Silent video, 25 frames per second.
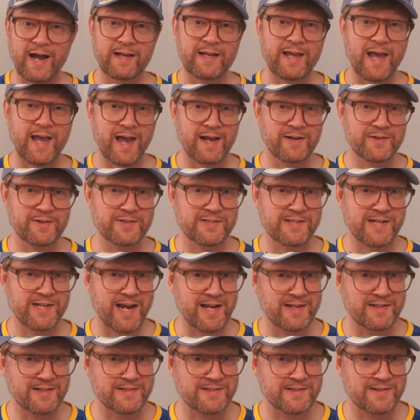can
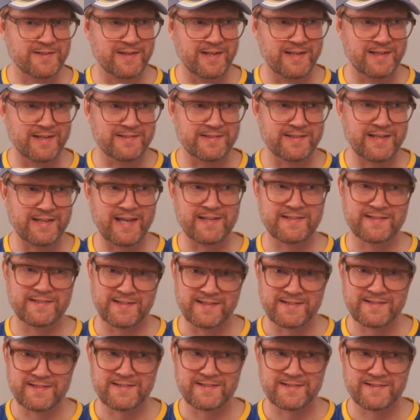change these
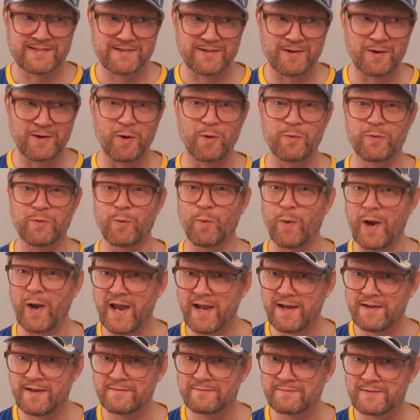guesses along the
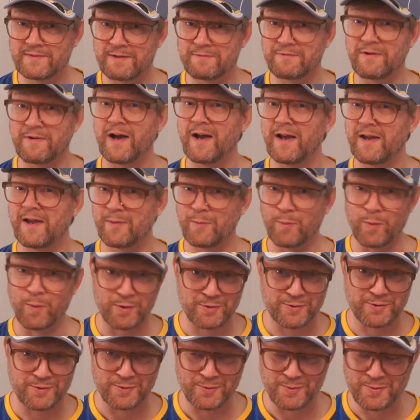way if I
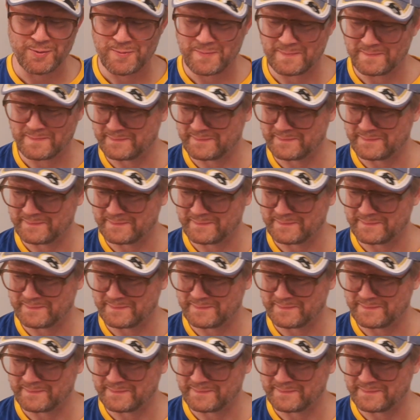want to,